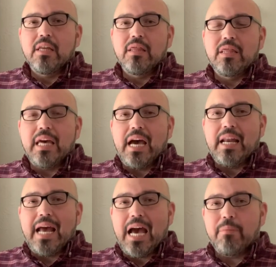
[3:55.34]
that
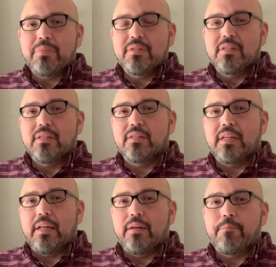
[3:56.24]
happens is
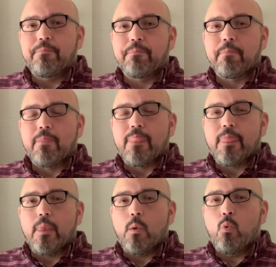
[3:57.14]
that
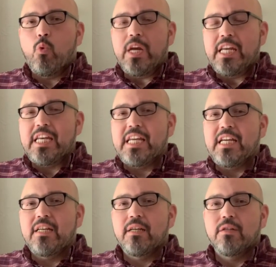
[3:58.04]
we
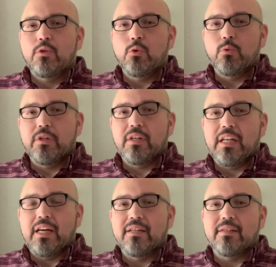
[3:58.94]
need to
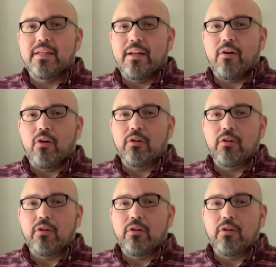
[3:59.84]
realize that our